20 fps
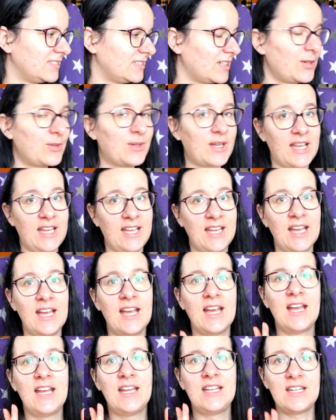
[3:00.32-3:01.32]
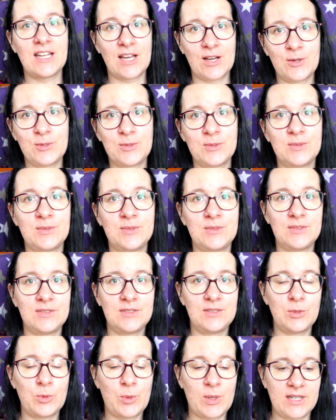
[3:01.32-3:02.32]
Okay, now
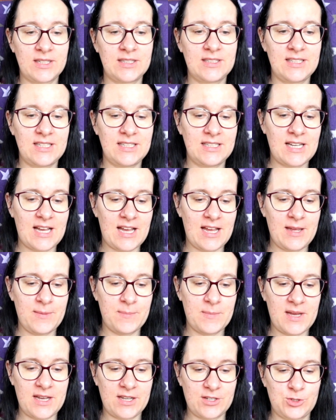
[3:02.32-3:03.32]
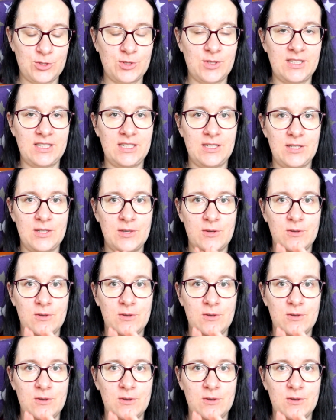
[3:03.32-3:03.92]
the one that I'm actually